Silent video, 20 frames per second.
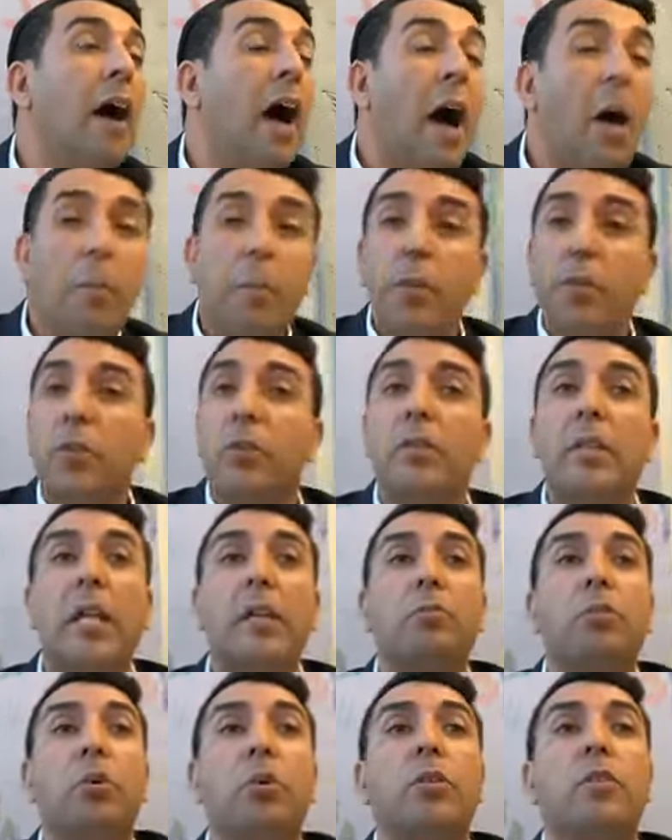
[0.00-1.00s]
Up until
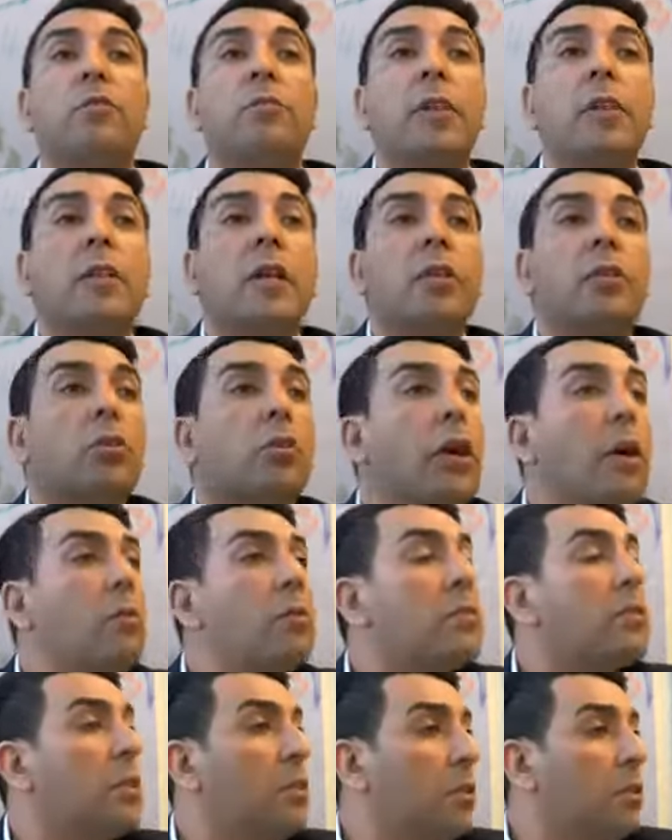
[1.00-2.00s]
that point of Matan Torah, I
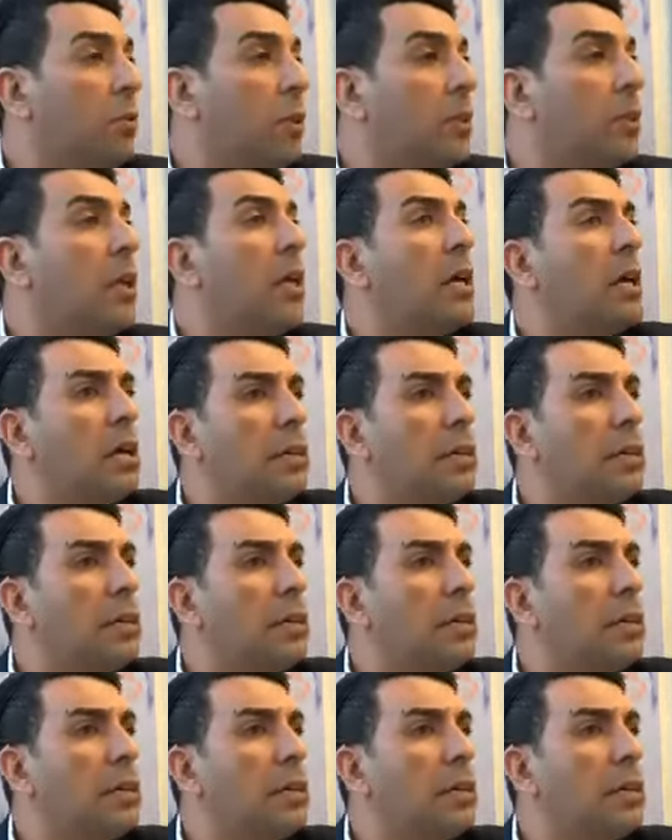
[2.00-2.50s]
would say, you know what?